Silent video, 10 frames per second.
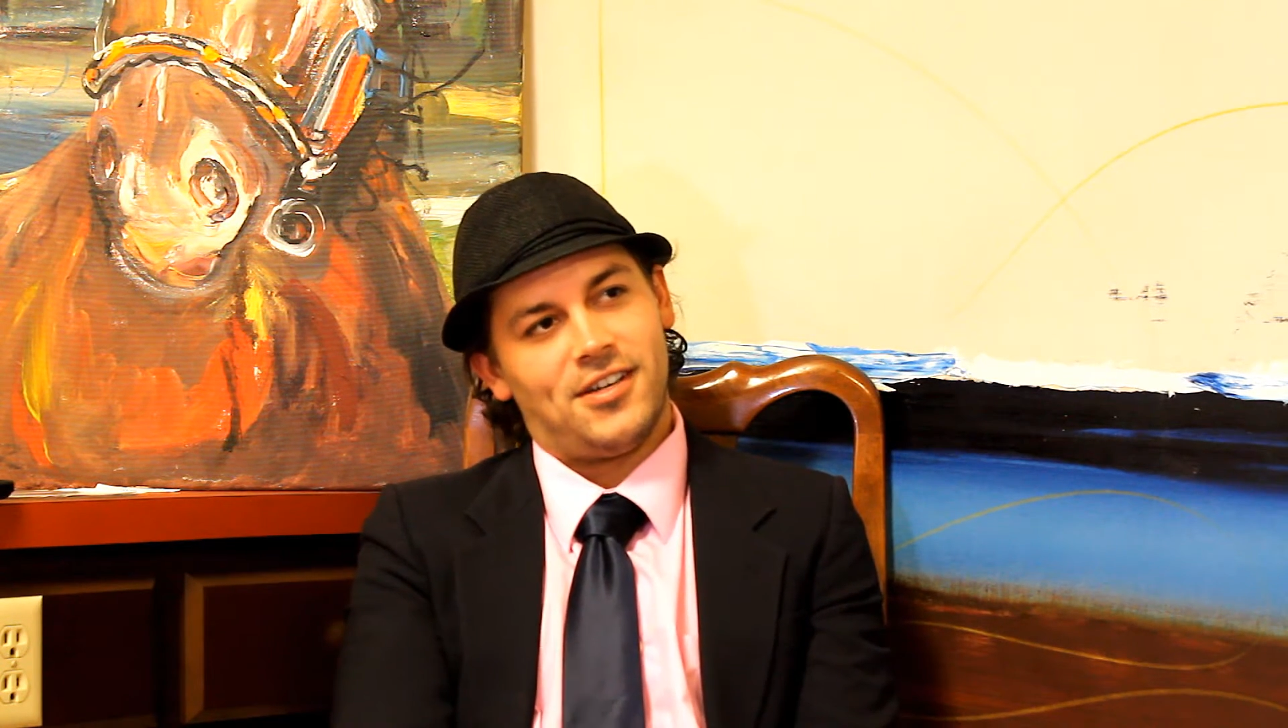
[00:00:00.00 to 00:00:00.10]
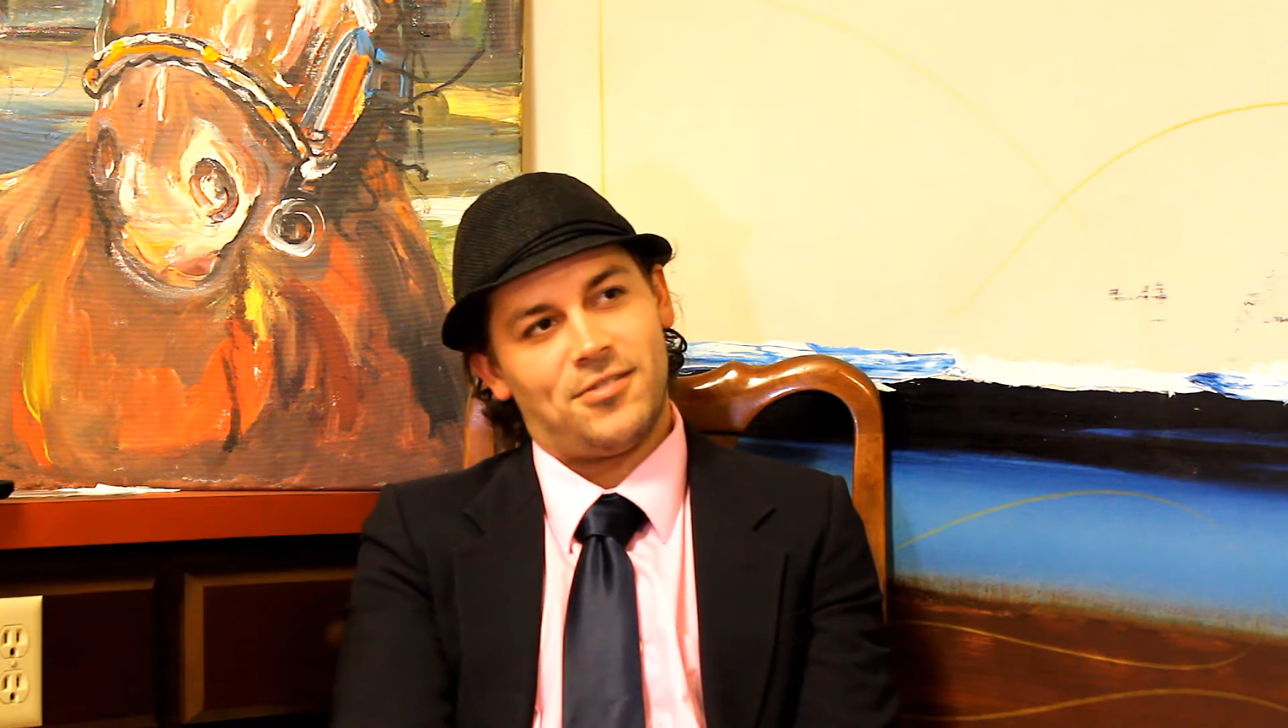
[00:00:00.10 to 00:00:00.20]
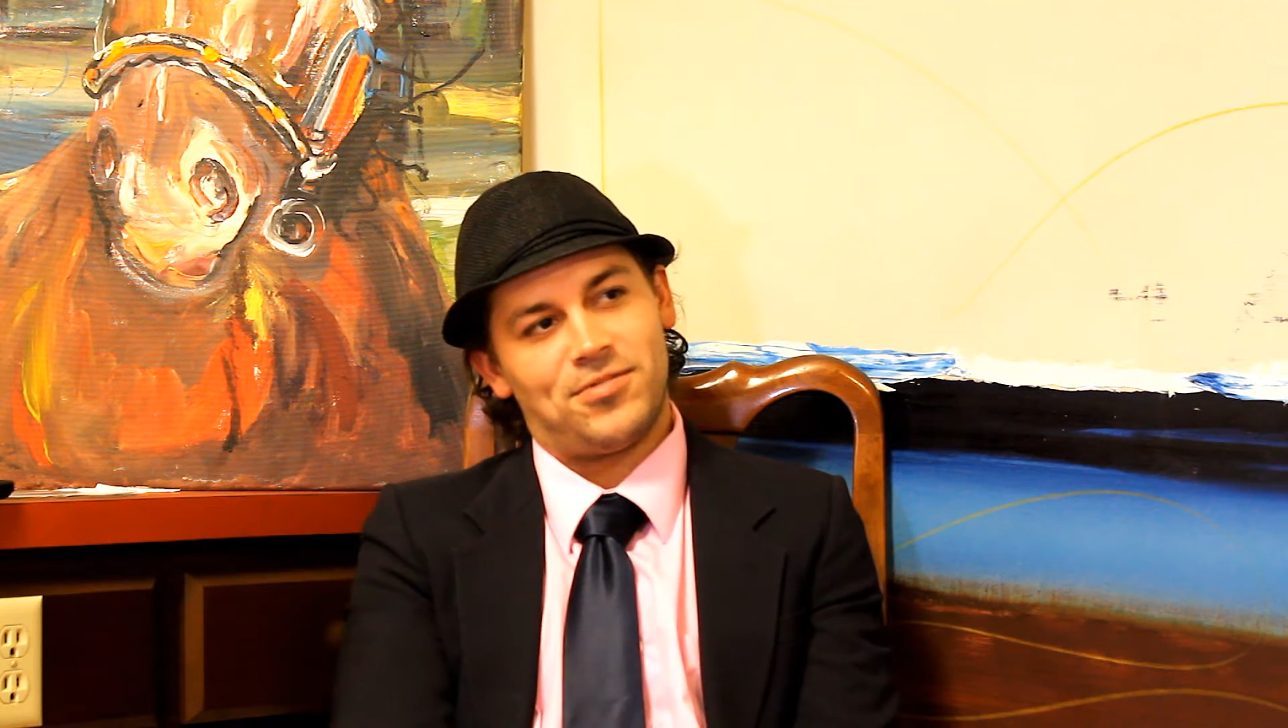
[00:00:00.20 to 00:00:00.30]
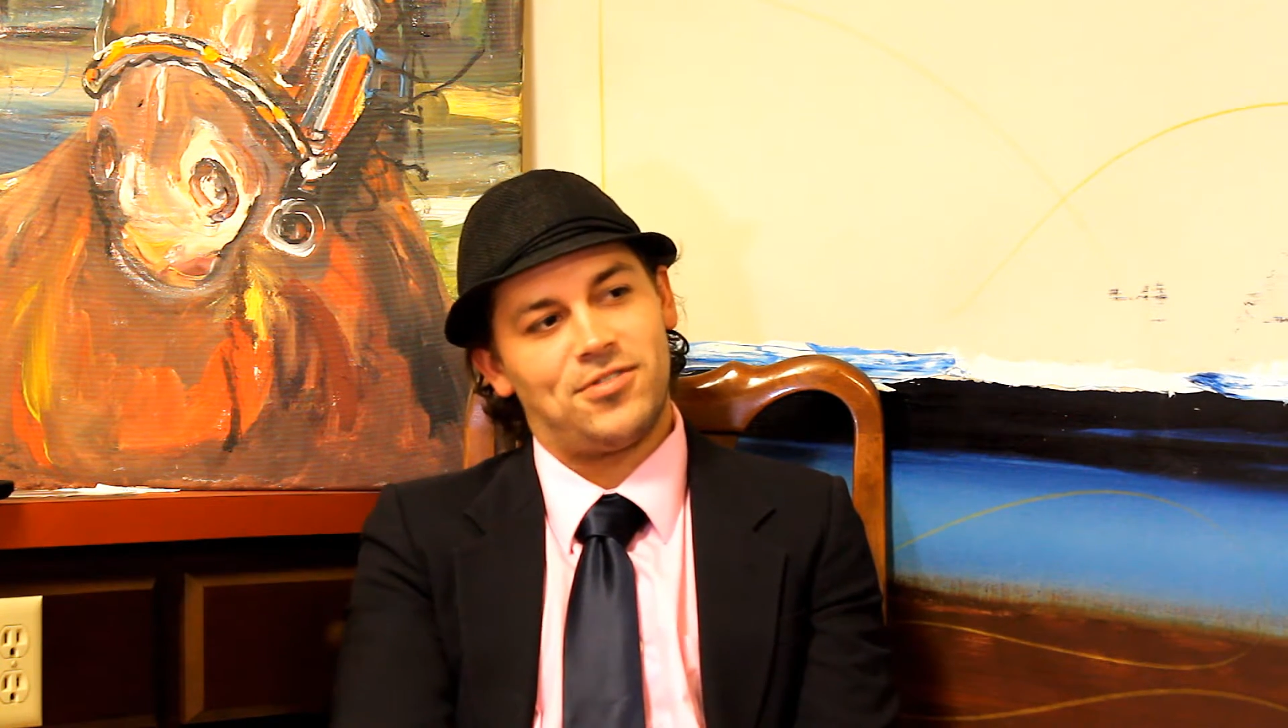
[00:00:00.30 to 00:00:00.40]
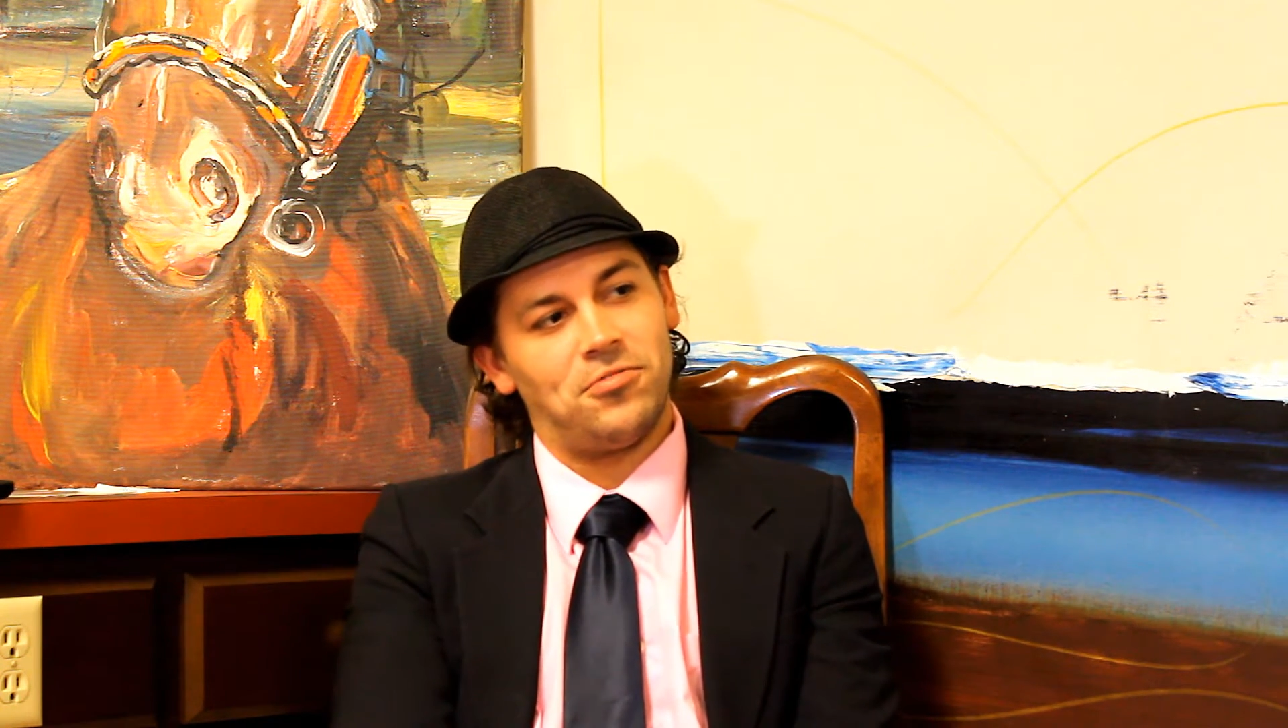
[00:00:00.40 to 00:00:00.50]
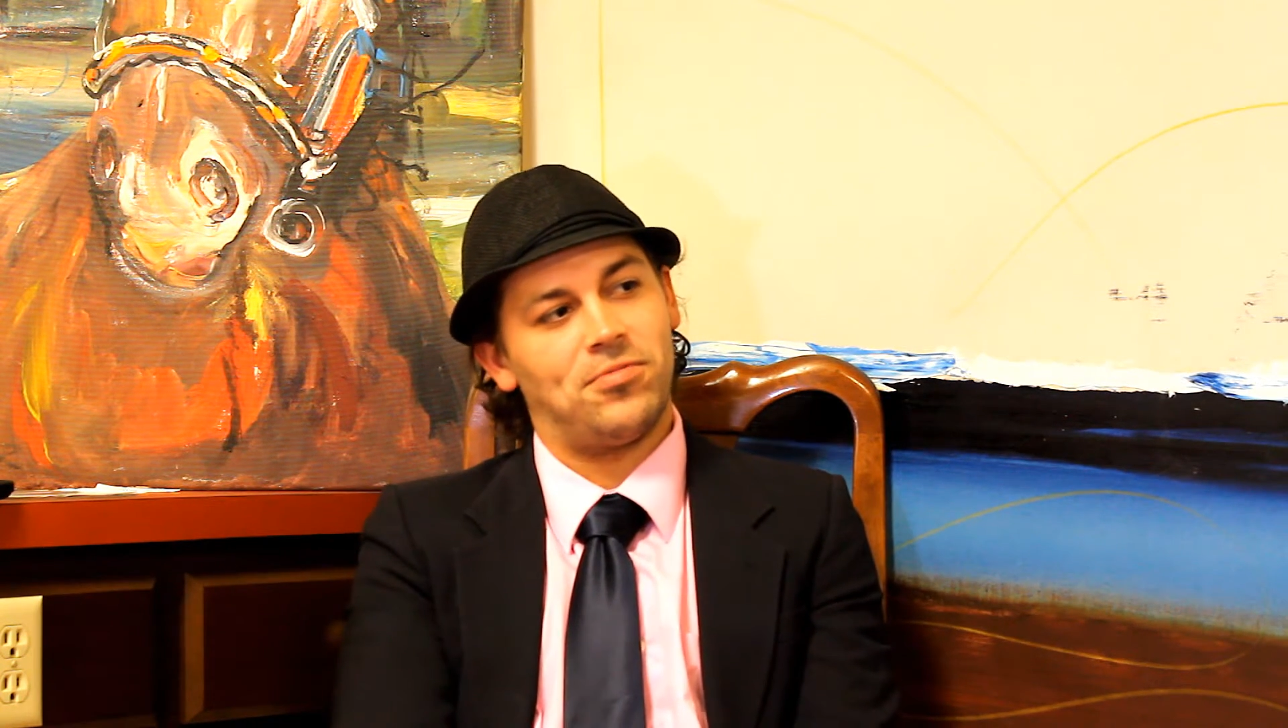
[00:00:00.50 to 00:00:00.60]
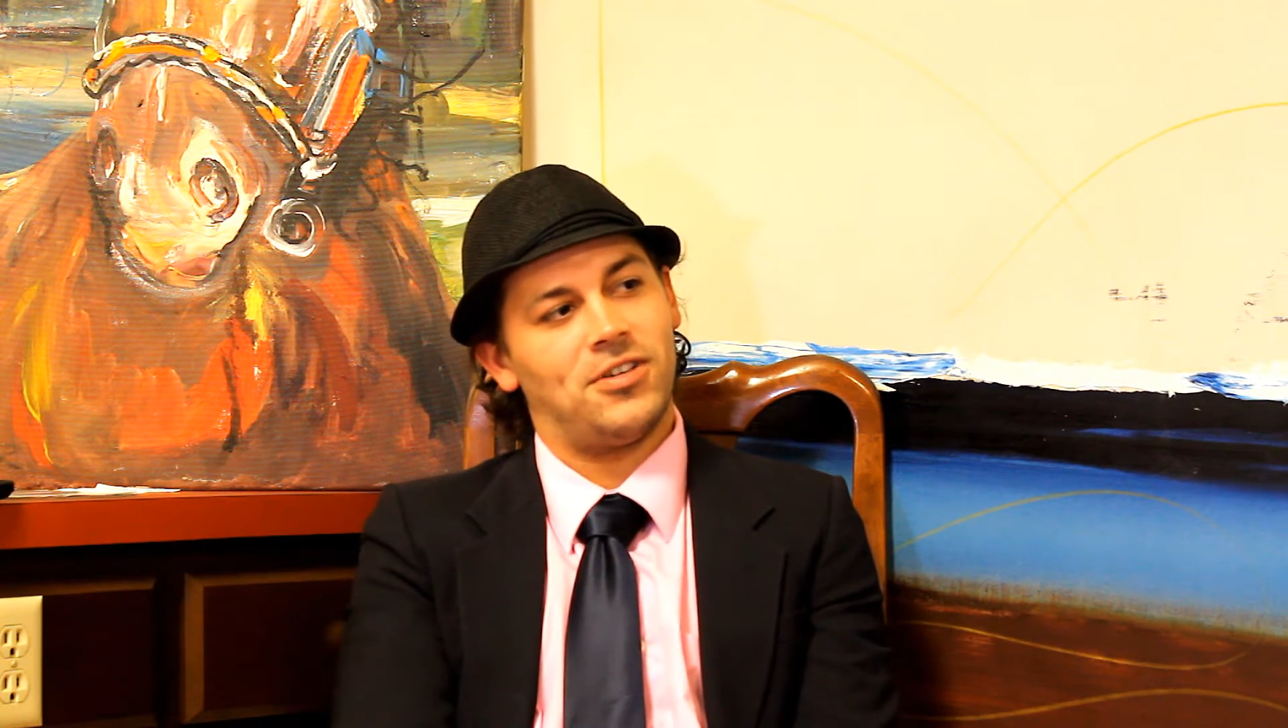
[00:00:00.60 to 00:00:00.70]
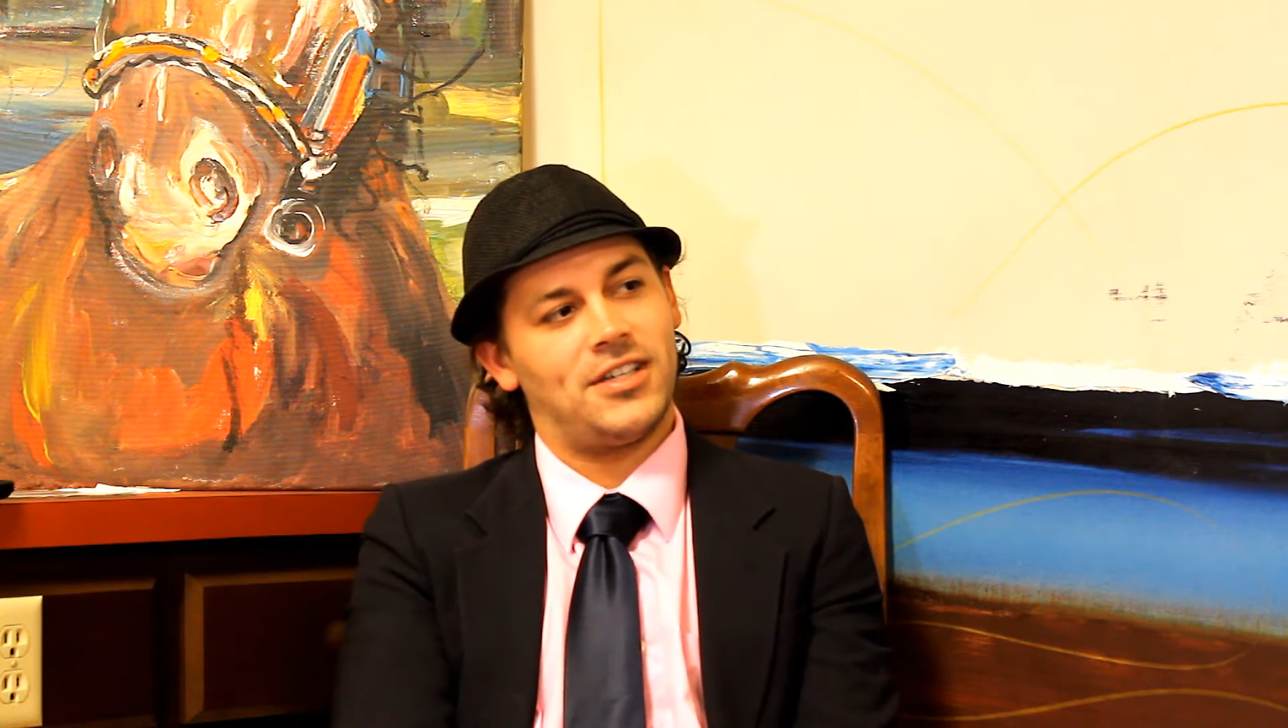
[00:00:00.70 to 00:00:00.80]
I'm super